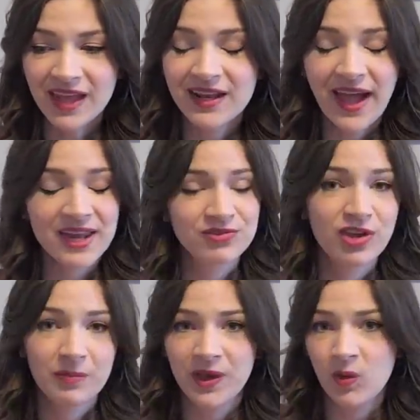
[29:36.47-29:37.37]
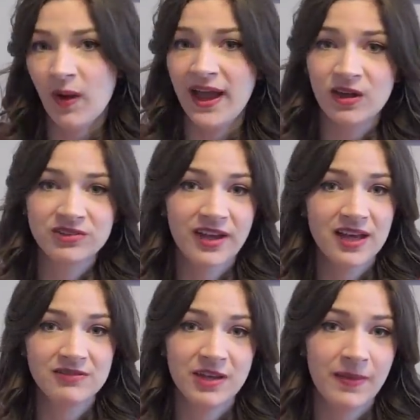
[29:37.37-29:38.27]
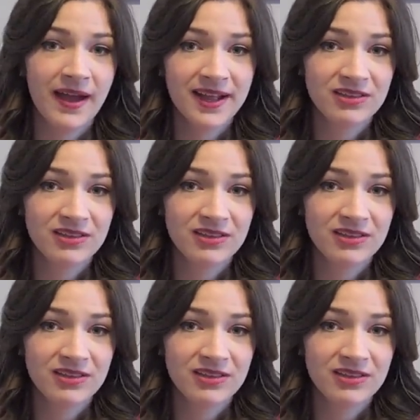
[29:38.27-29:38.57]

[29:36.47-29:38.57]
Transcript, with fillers: And it kind of took me a while to kind of get back